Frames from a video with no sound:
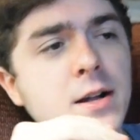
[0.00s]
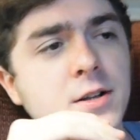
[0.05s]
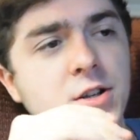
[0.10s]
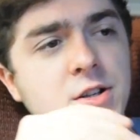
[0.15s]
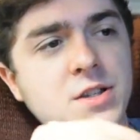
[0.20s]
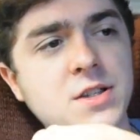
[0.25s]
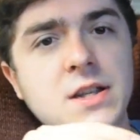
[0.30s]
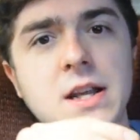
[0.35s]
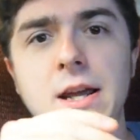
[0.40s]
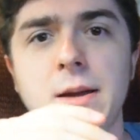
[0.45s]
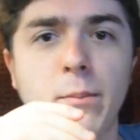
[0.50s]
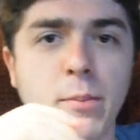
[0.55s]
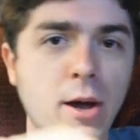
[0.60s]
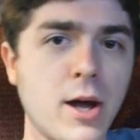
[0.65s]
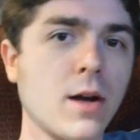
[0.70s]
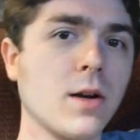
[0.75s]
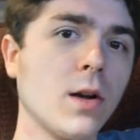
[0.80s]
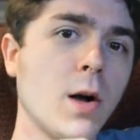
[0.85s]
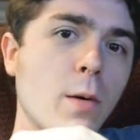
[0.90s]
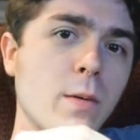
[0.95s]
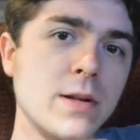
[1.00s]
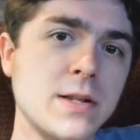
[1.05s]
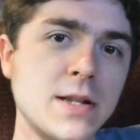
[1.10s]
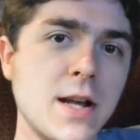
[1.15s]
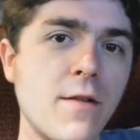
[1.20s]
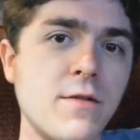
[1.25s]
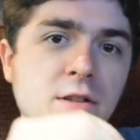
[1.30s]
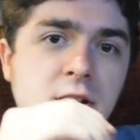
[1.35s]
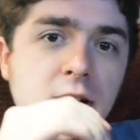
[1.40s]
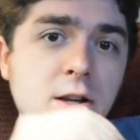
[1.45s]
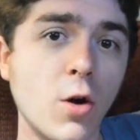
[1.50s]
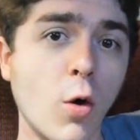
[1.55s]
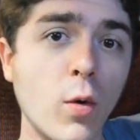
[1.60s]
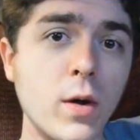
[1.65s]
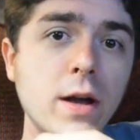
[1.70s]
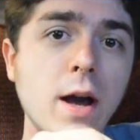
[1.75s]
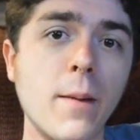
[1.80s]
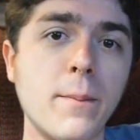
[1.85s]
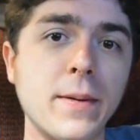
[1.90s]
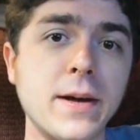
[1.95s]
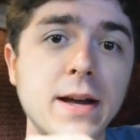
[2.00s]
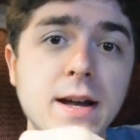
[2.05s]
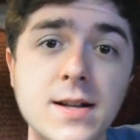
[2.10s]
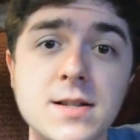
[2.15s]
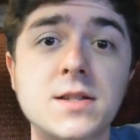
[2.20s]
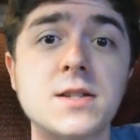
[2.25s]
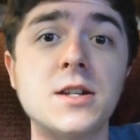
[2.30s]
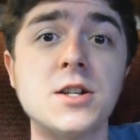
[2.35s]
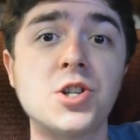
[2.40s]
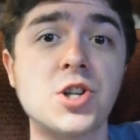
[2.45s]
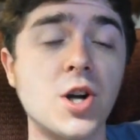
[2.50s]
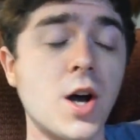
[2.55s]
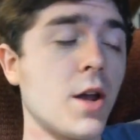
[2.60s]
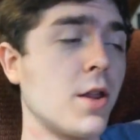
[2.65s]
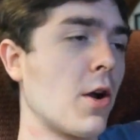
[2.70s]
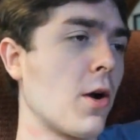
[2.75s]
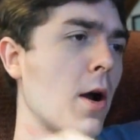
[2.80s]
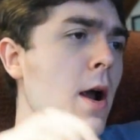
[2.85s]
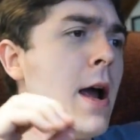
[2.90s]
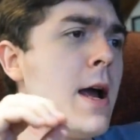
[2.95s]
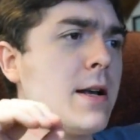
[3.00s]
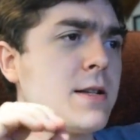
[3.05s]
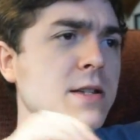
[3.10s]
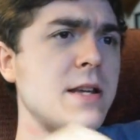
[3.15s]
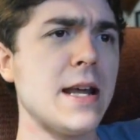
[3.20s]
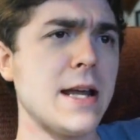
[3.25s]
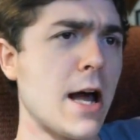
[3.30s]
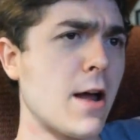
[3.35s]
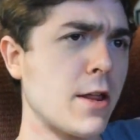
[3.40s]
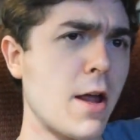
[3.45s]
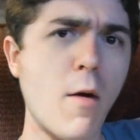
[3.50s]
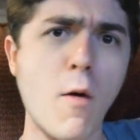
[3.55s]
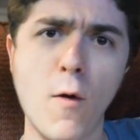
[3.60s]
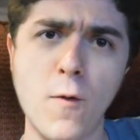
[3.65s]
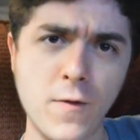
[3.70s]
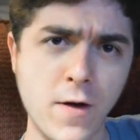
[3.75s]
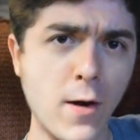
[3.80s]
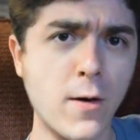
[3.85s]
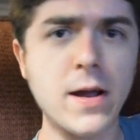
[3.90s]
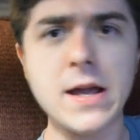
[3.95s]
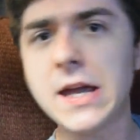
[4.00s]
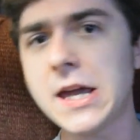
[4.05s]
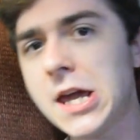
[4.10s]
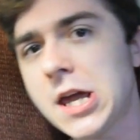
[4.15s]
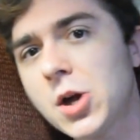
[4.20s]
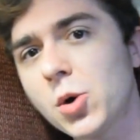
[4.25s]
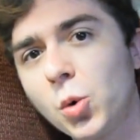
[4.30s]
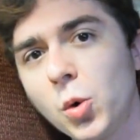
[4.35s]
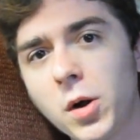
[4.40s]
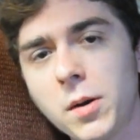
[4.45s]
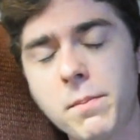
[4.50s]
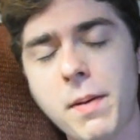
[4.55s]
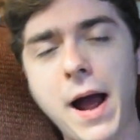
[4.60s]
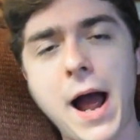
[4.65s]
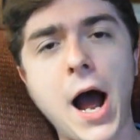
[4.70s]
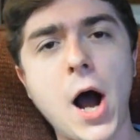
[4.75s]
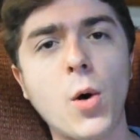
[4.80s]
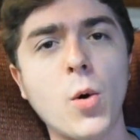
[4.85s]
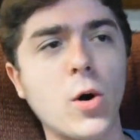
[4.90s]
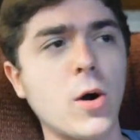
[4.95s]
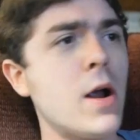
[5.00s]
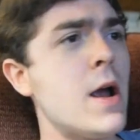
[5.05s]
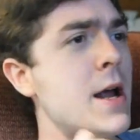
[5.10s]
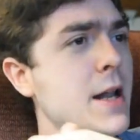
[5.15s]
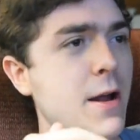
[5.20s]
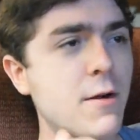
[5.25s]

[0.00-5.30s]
Just seeing Piccolo and 17 going up against each other, seeing how they were very equal in power.